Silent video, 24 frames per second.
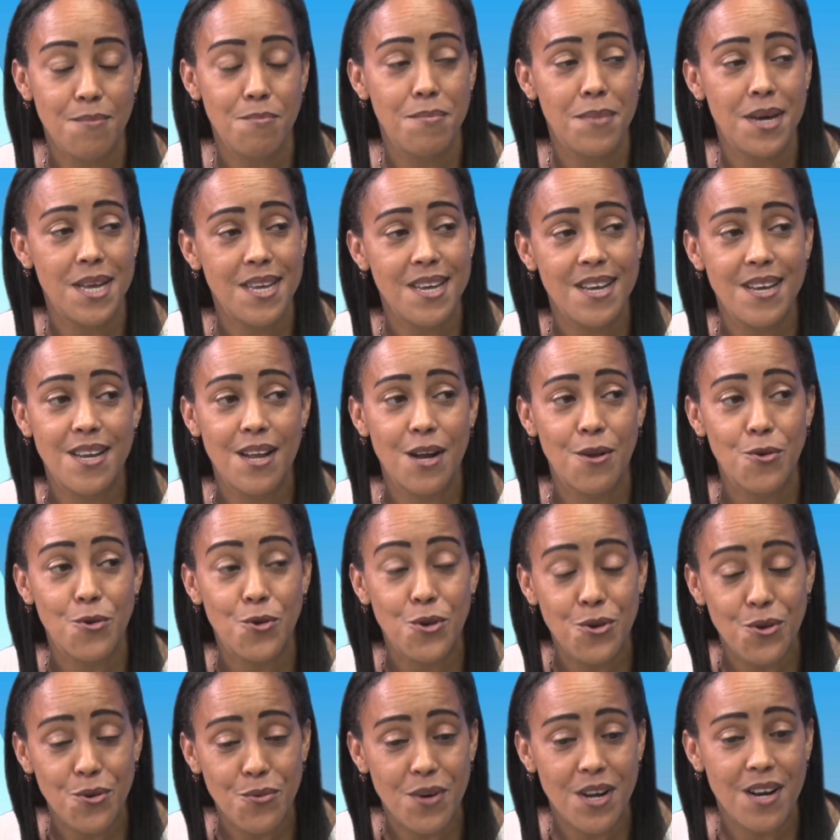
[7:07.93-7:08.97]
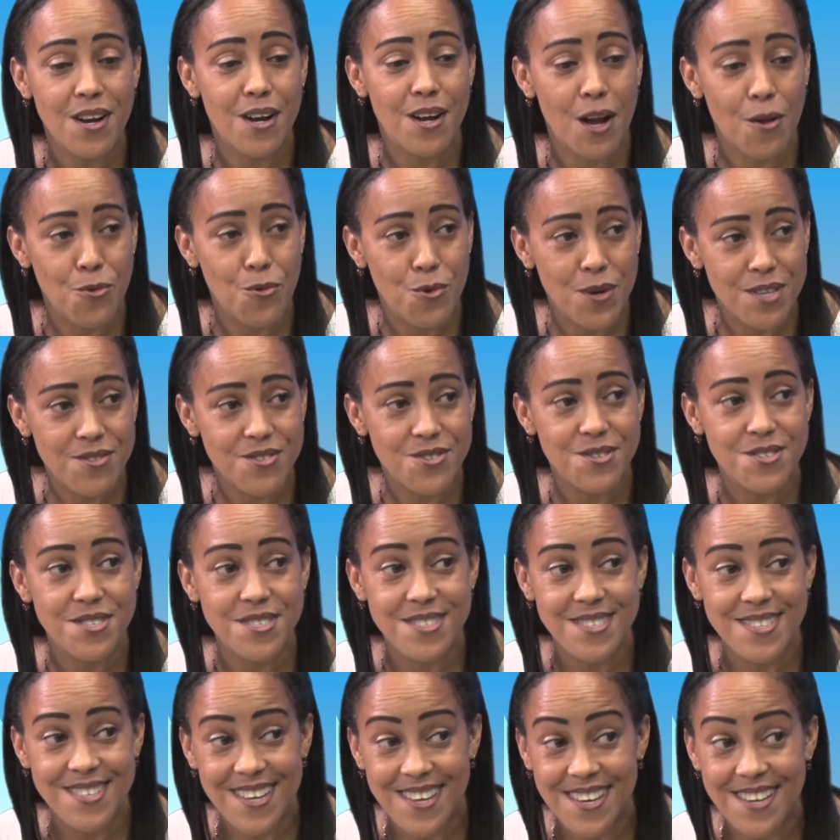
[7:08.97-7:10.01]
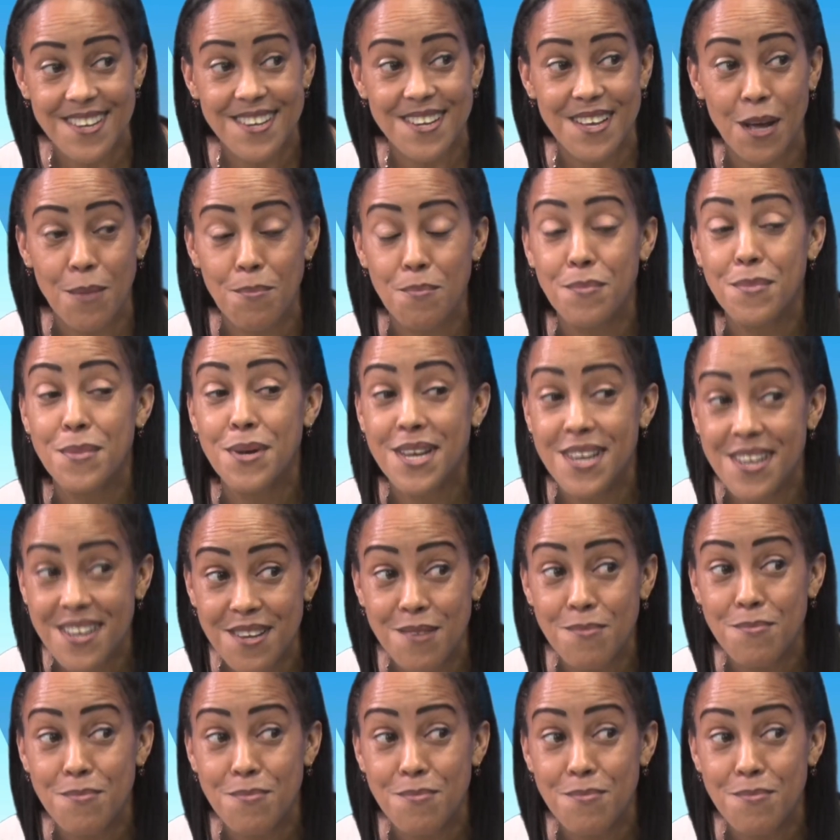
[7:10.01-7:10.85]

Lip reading: many Cuban graduates there and many,